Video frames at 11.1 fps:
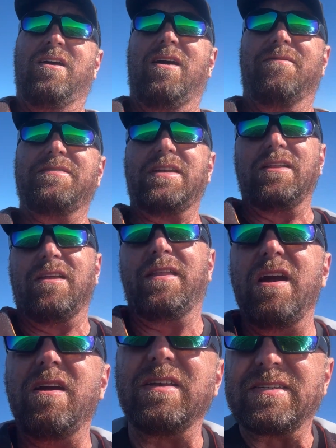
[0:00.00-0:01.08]
of stealing
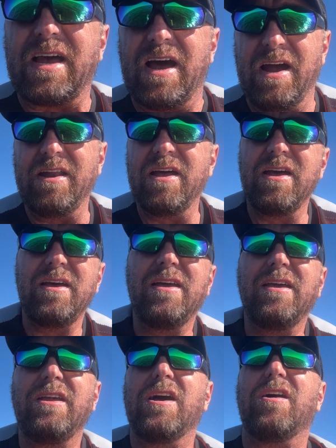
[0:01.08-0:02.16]
their design,
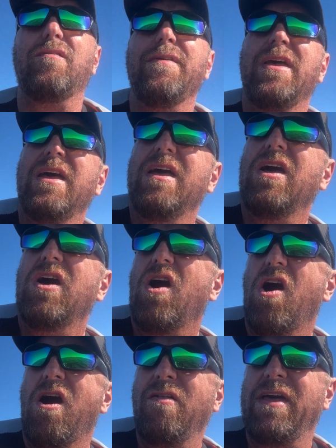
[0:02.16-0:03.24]
you know,
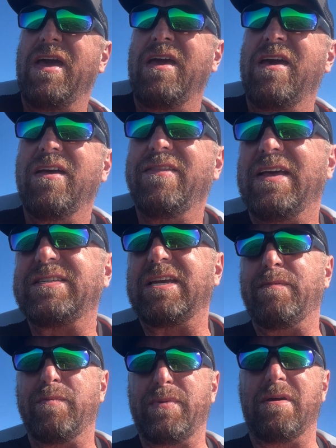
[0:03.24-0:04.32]
all they seem
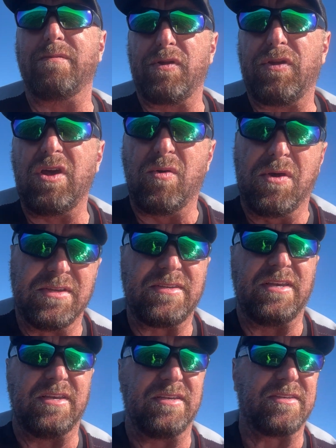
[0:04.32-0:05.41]
to be able to do
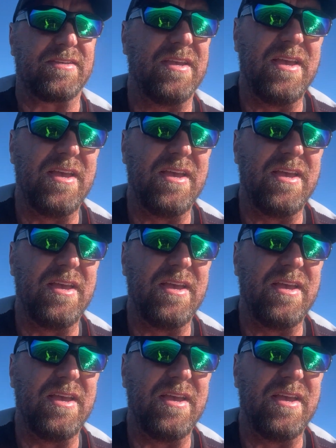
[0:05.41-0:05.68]
is